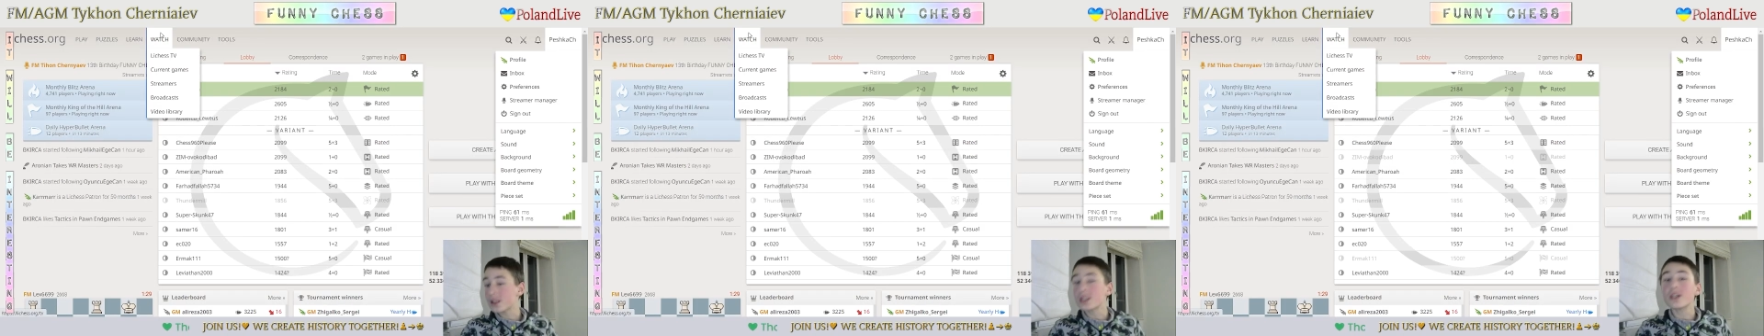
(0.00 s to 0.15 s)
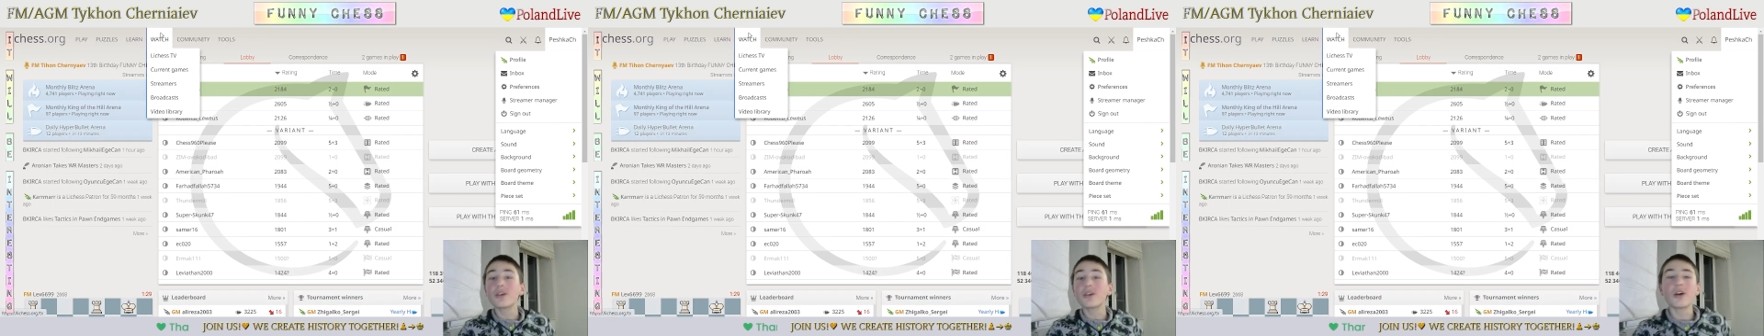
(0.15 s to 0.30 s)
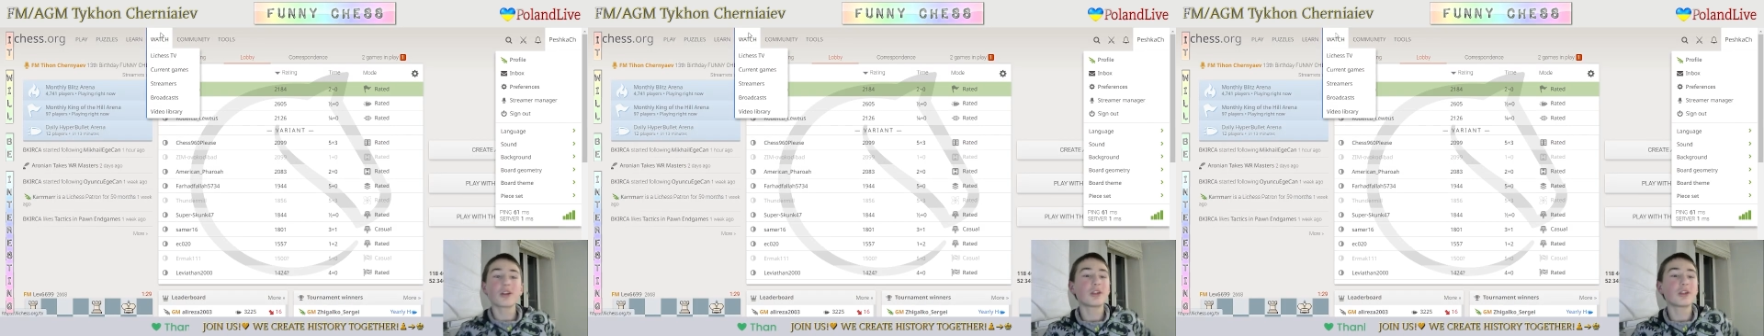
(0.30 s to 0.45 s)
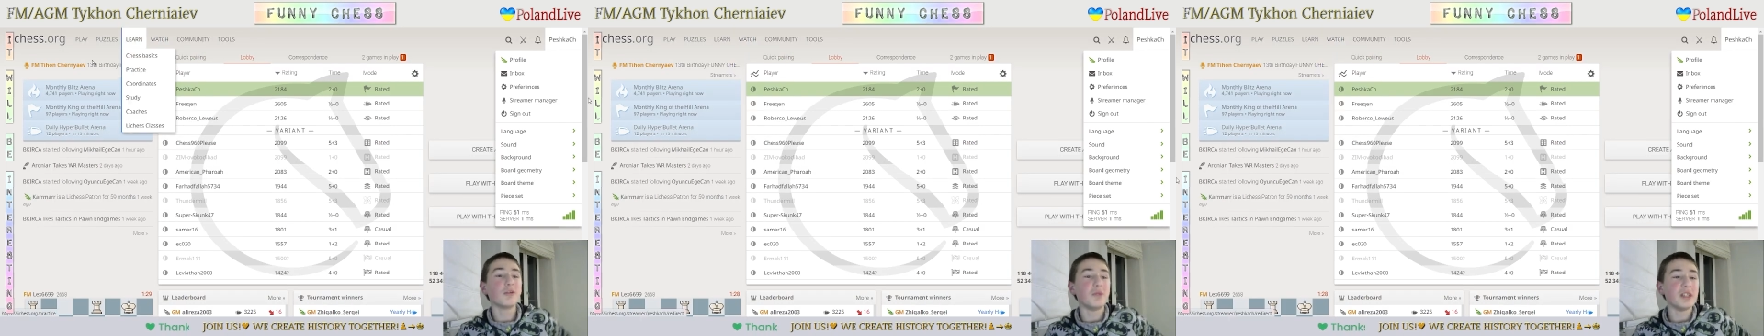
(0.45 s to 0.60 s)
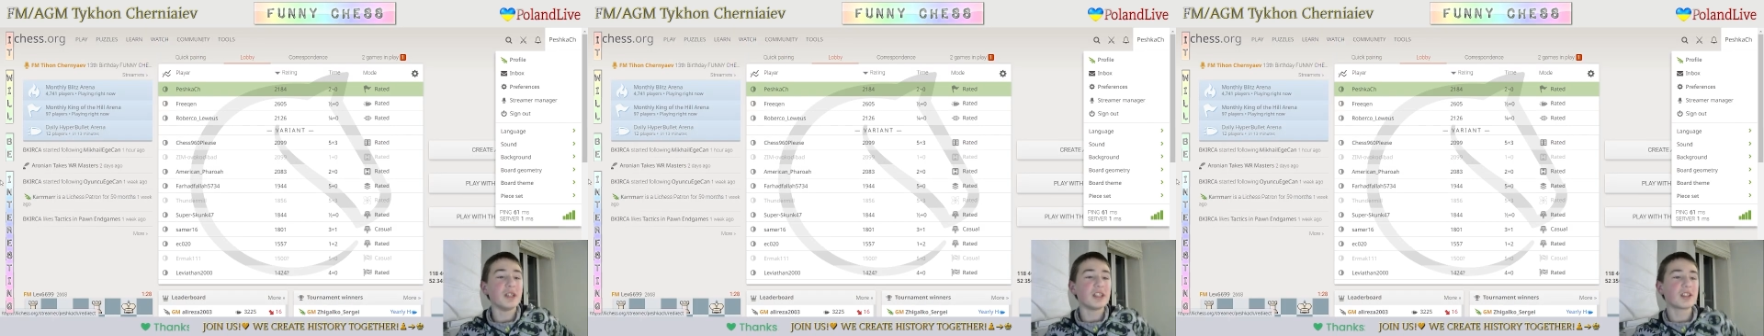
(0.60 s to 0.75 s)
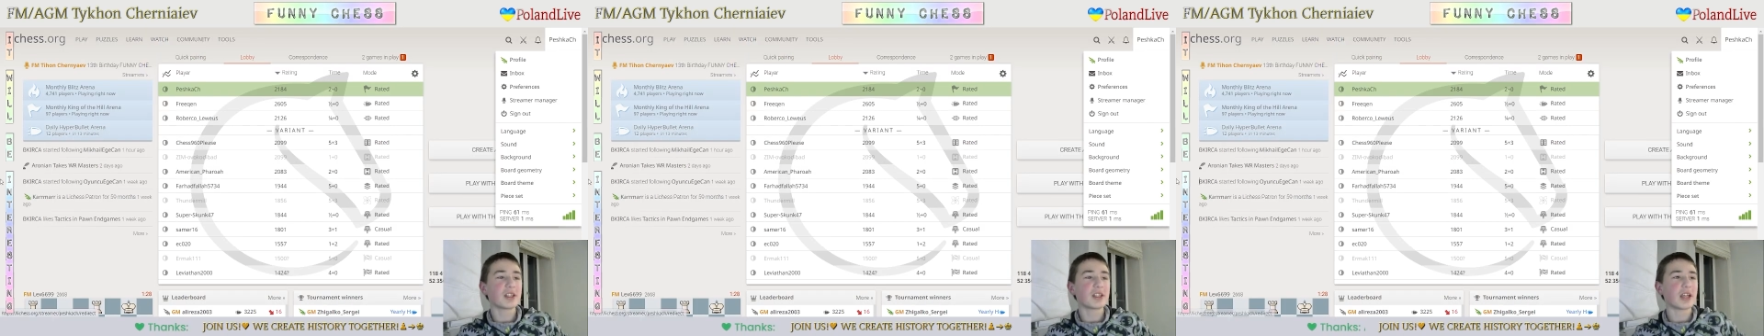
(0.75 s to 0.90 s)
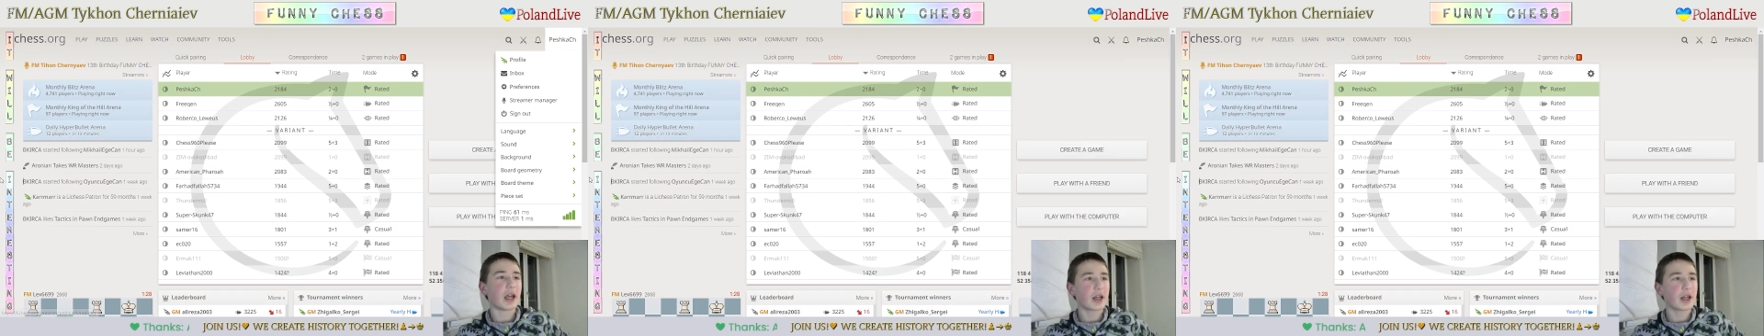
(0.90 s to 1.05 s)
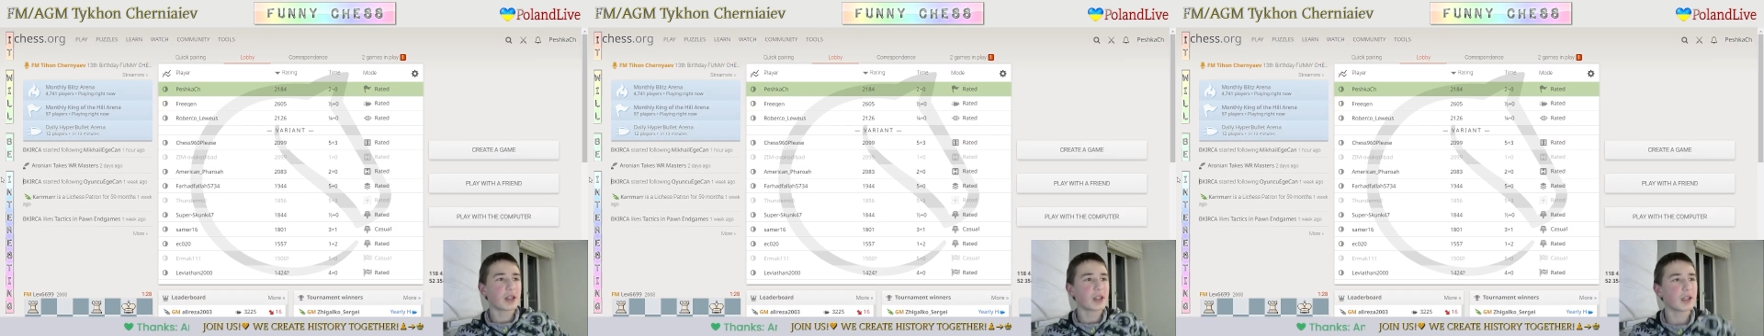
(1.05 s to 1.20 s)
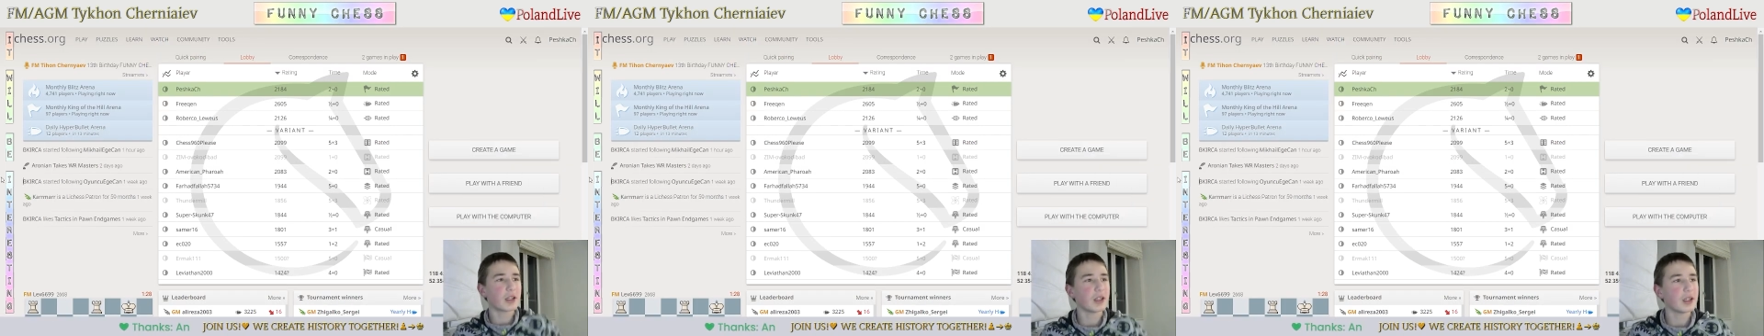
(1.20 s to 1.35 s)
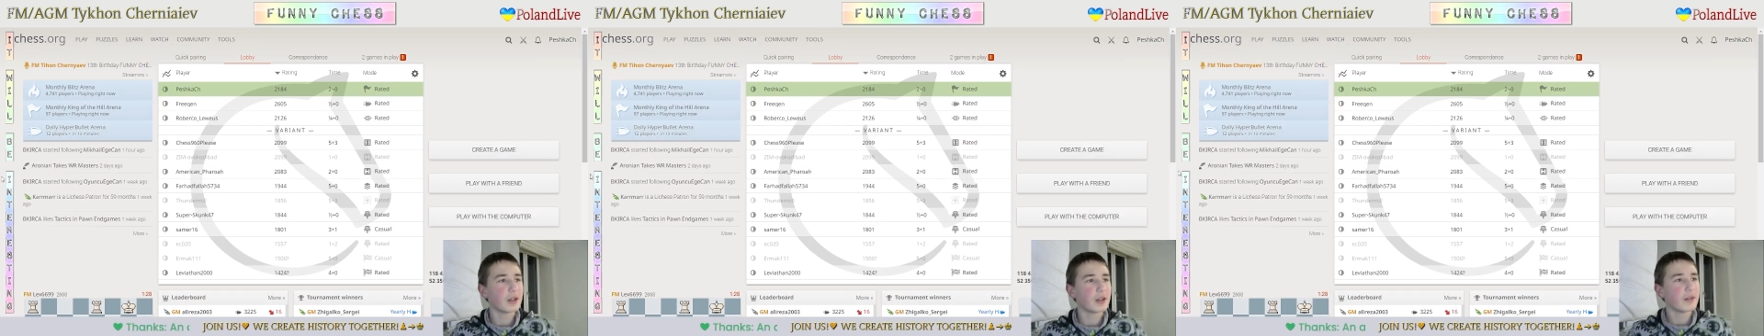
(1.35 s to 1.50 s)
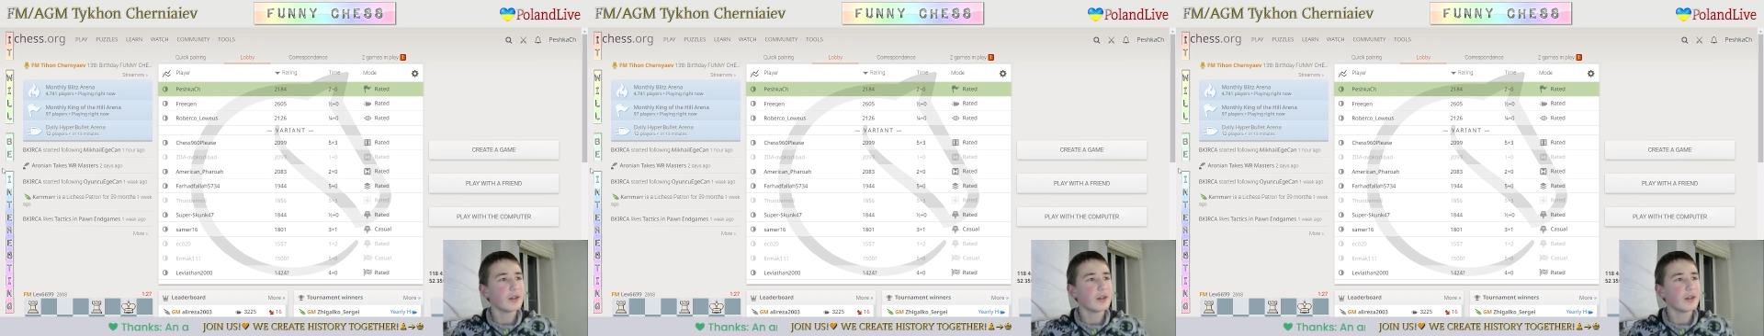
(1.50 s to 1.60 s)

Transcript: the ball to beat, actually.